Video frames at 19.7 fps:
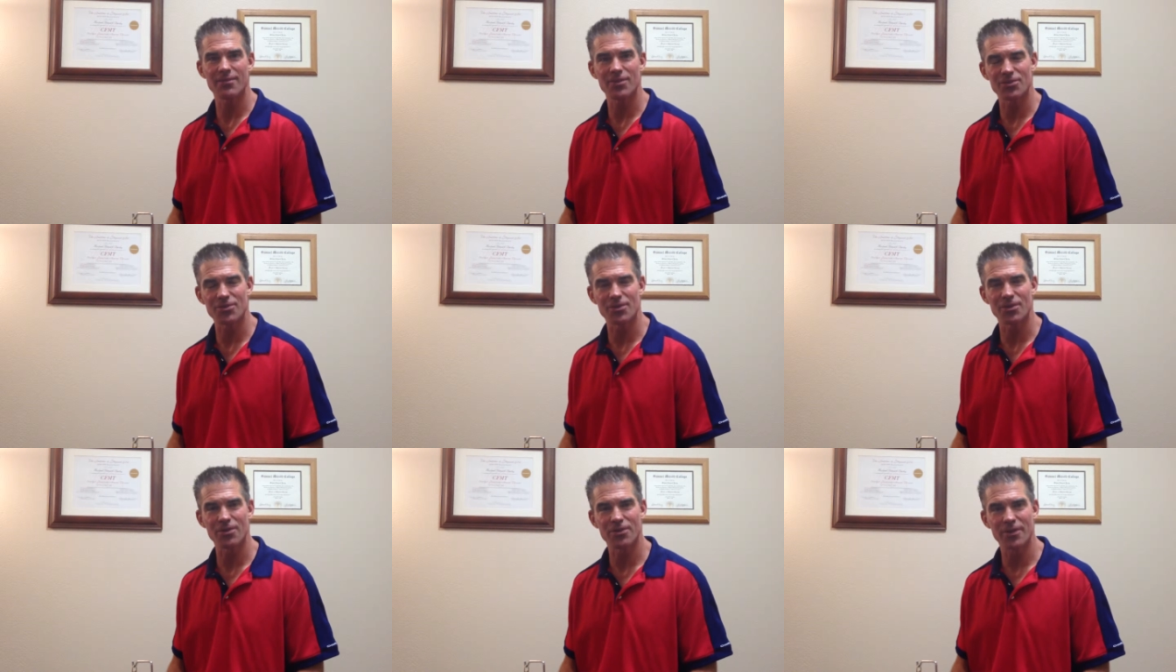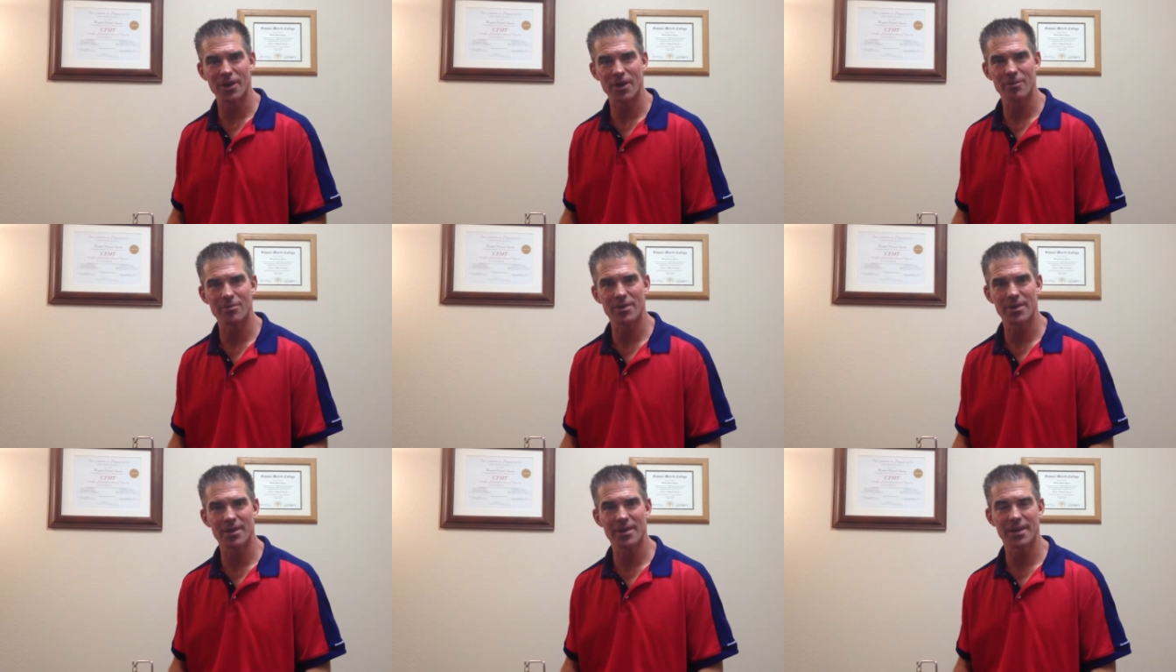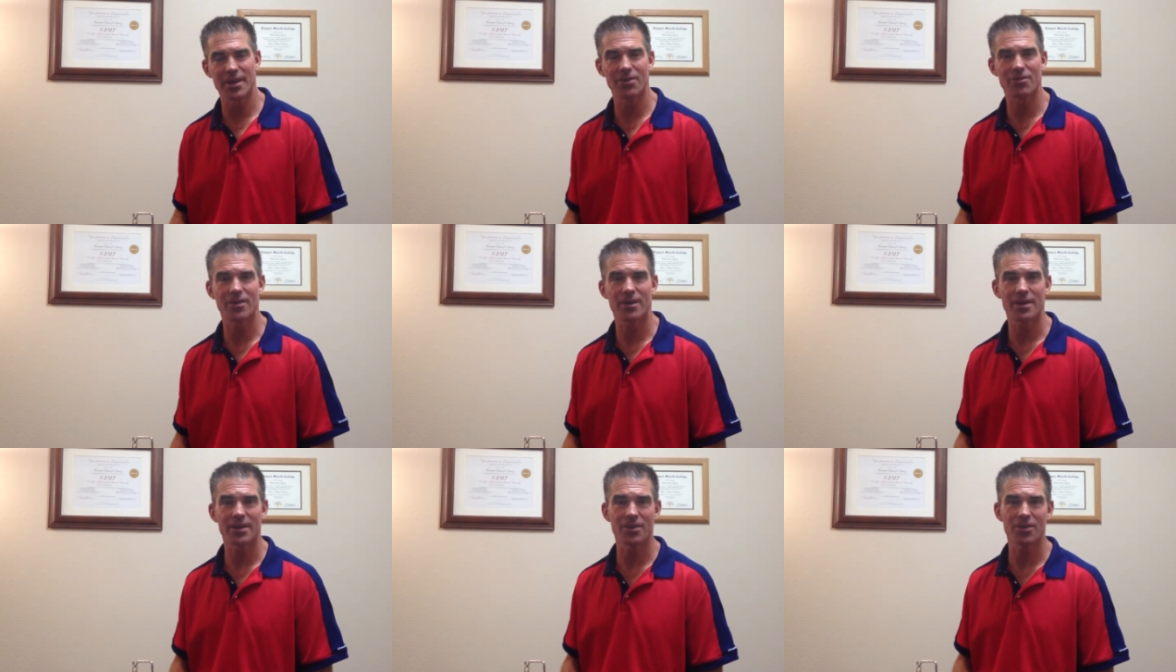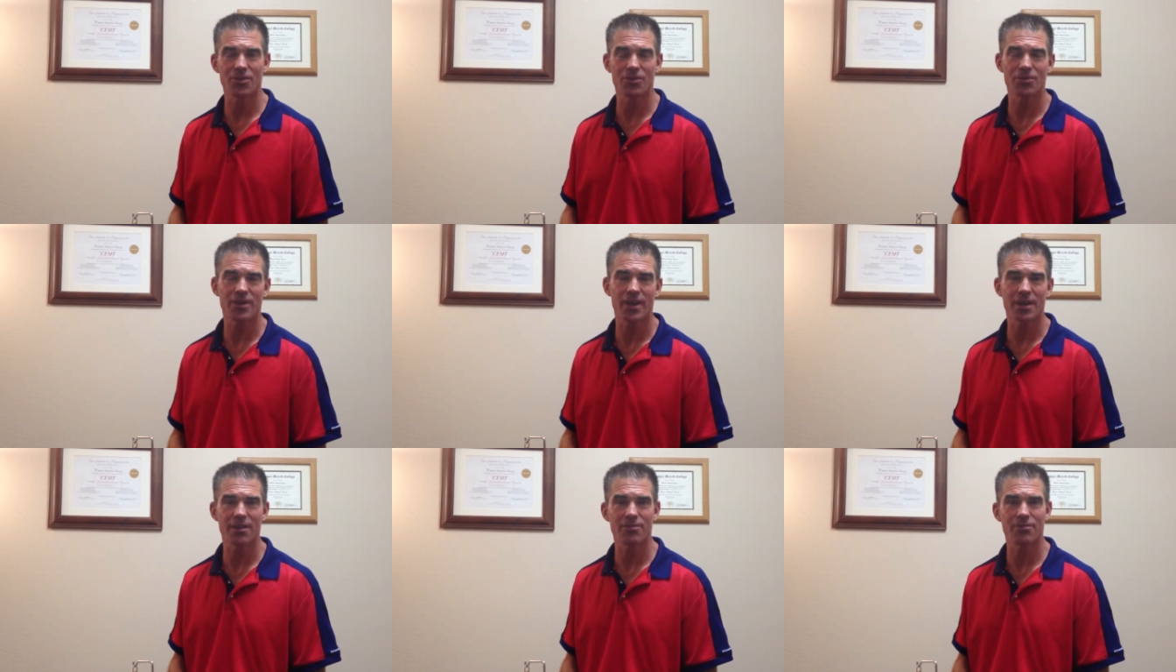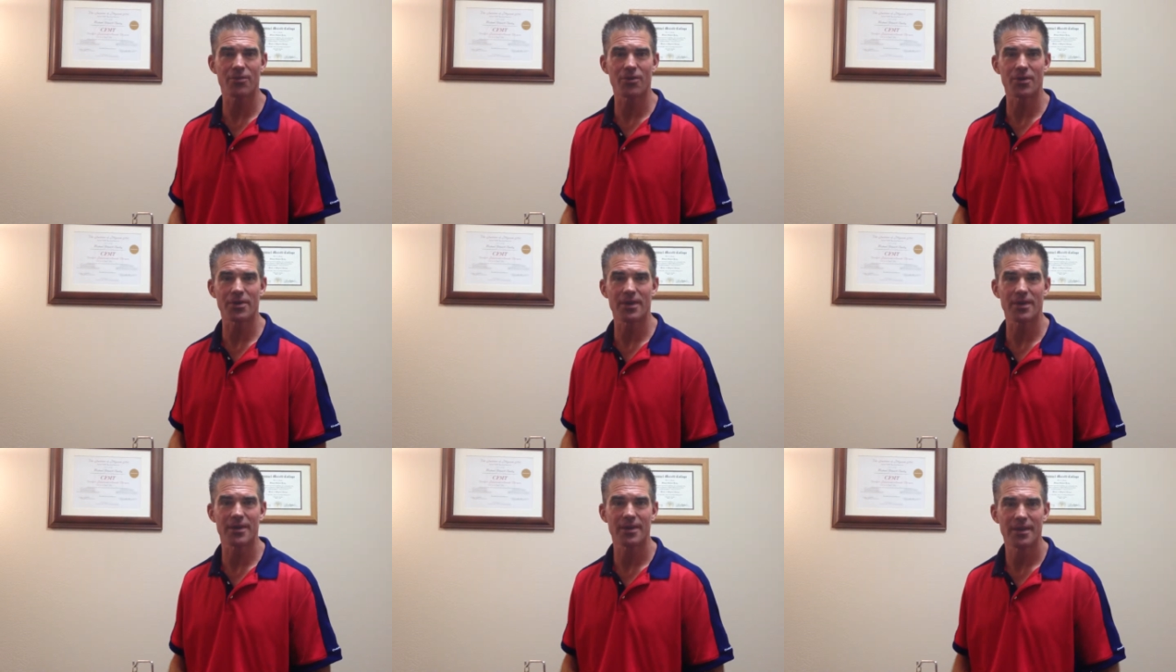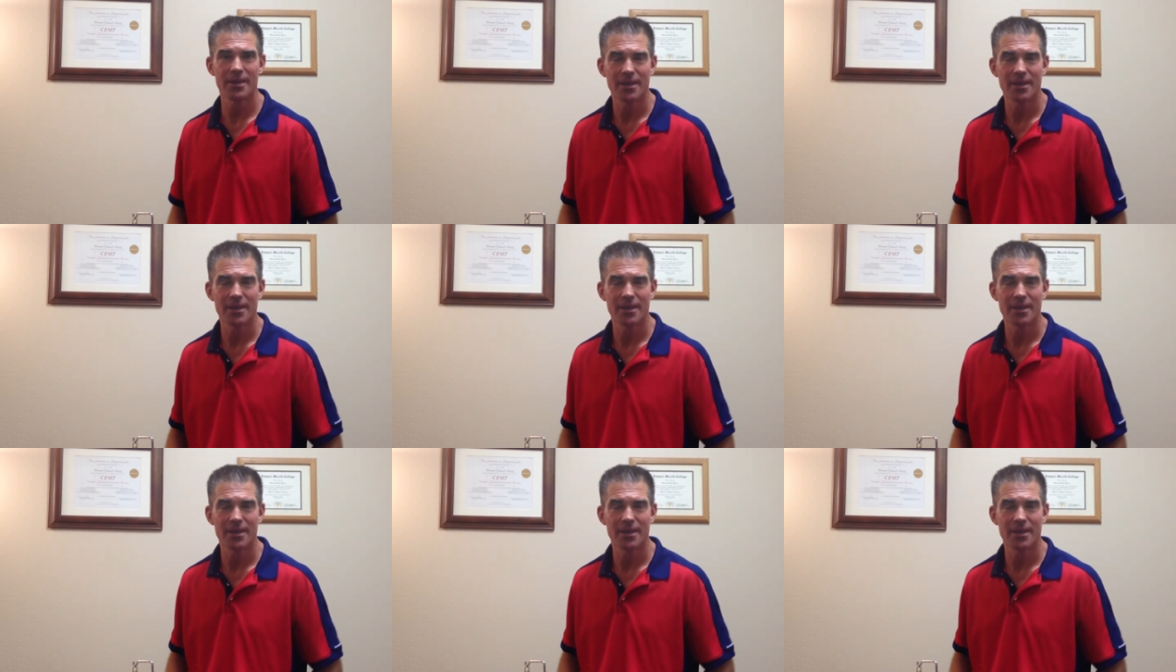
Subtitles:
Physical Therapy in El Dorado Hills, California.